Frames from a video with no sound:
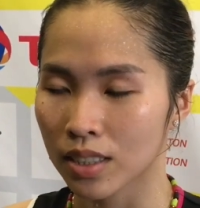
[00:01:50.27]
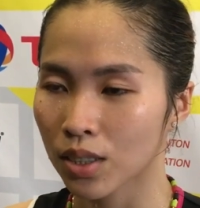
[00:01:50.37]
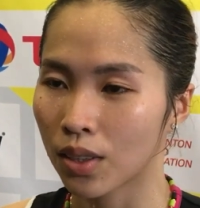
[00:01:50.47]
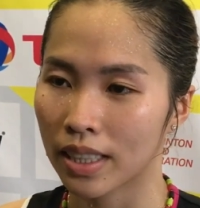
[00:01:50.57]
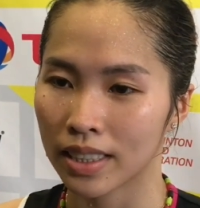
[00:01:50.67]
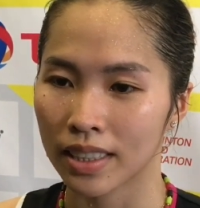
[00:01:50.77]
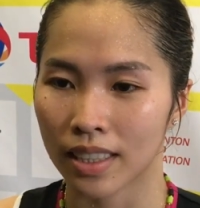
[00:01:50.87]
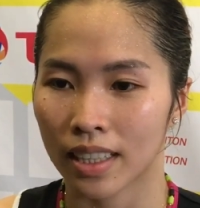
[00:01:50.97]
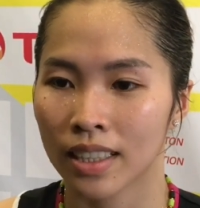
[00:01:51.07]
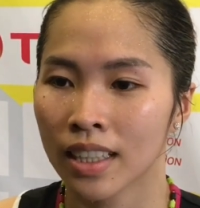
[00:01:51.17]
So I think
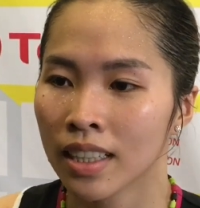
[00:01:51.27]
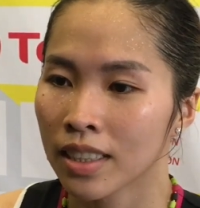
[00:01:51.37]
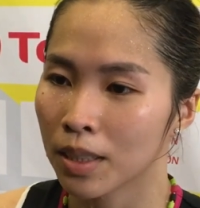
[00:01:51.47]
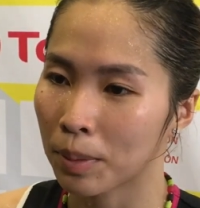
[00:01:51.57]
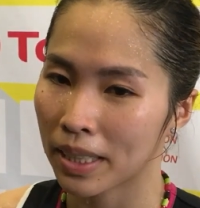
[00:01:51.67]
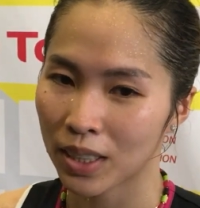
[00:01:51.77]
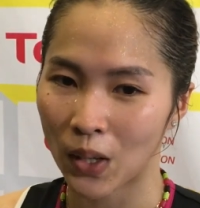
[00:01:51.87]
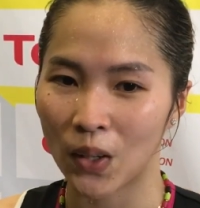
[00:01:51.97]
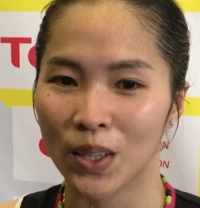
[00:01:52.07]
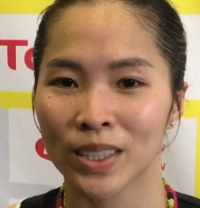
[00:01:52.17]
that depends
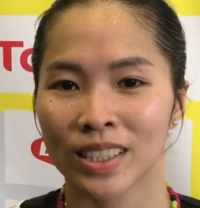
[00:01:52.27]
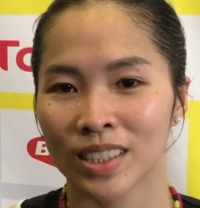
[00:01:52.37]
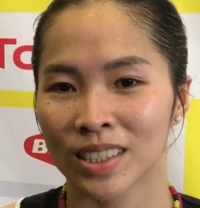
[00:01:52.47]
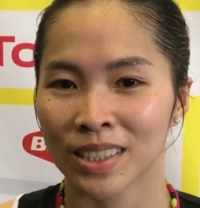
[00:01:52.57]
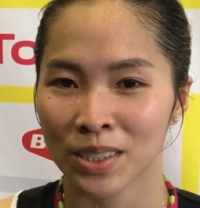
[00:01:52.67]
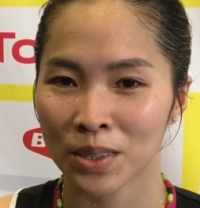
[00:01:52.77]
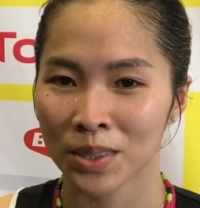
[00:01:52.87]
on